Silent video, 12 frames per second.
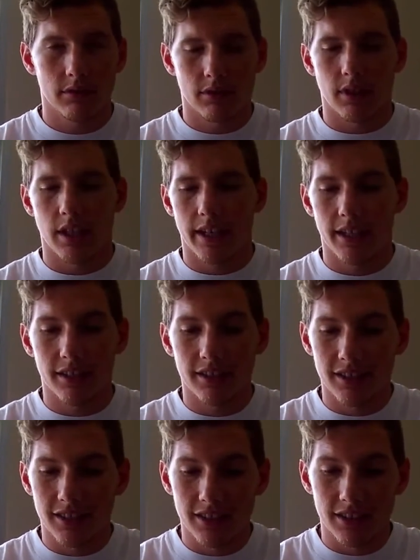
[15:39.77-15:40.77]
And
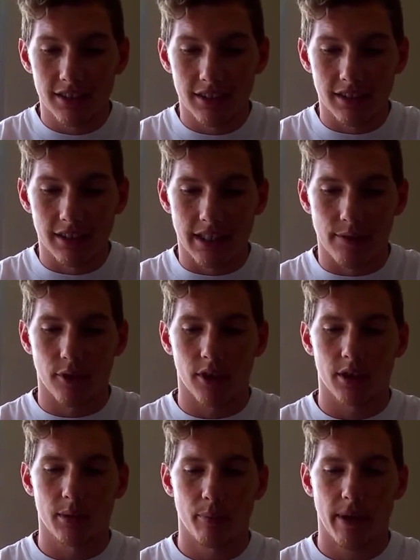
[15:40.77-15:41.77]
they've got
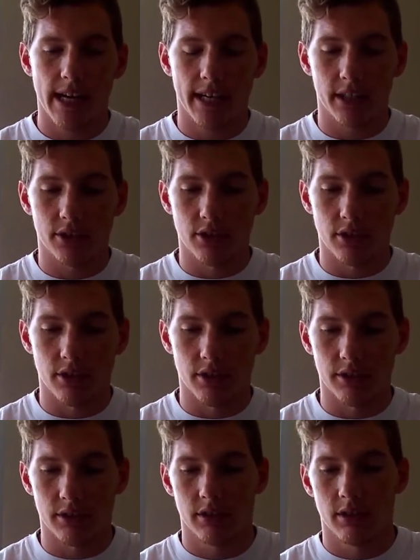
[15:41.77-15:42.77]
padding, so
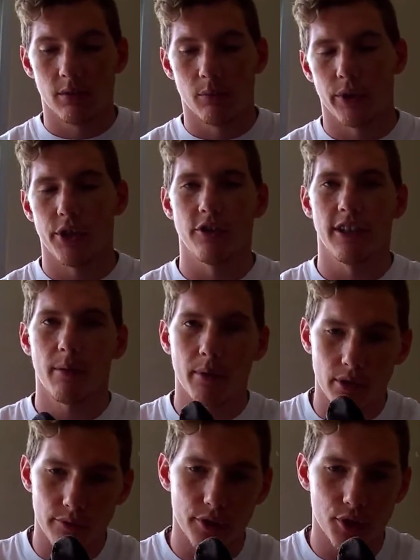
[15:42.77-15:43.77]
when you're grabbing a
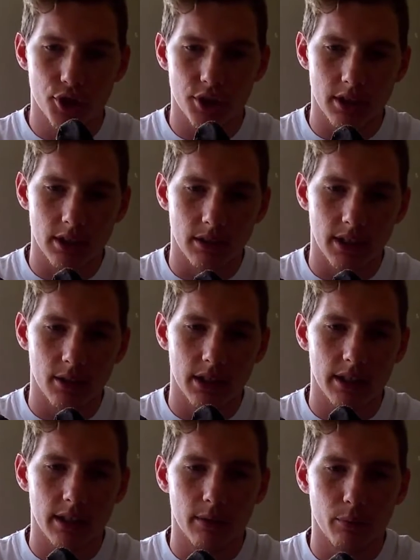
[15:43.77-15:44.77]
fish, like
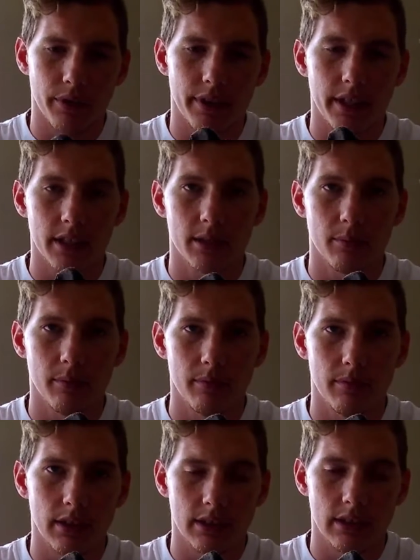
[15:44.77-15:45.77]
with their
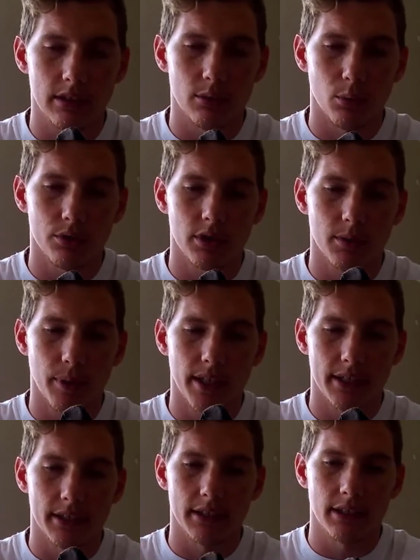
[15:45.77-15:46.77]
dorsal
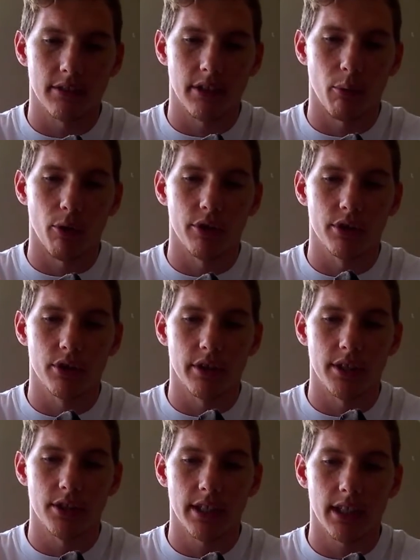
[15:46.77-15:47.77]
spines, they won't go into
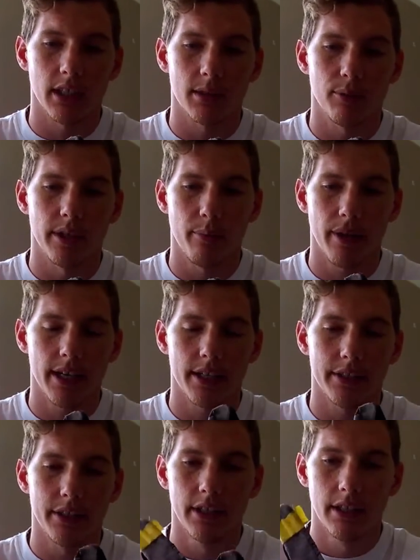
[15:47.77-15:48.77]
your hand. It's pretty padded,
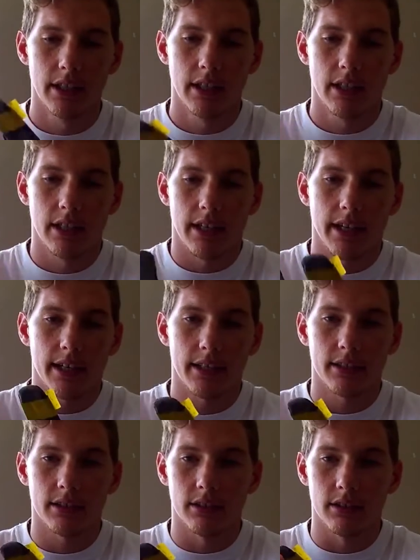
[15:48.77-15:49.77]
and
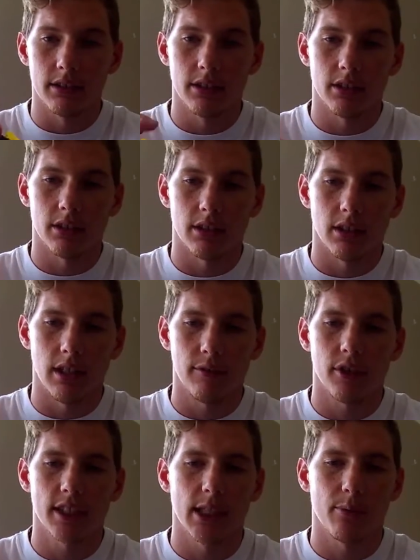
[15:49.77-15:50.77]
yeah, I've got
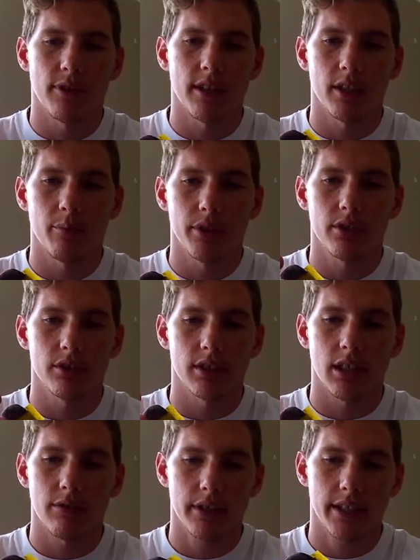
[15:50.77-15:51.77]
tape around it because
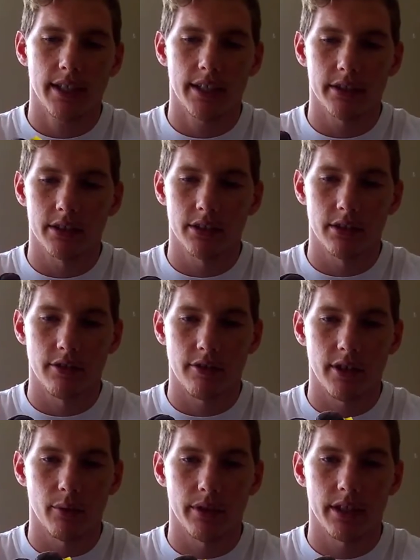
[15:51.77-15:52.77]
I've had it thrown
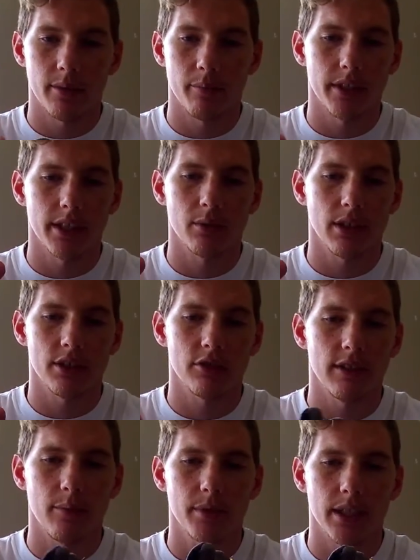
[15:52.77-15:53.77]
with them. That's why I just
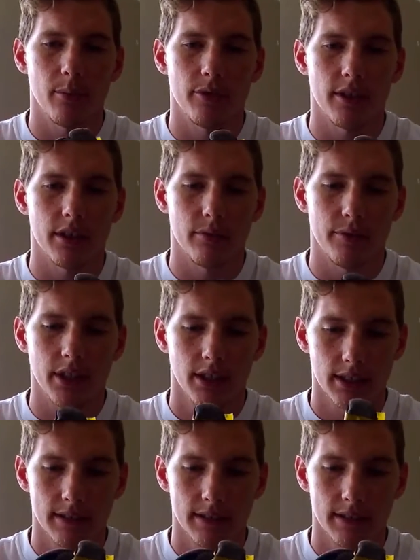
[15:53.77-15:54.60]
wrap tape around the finger.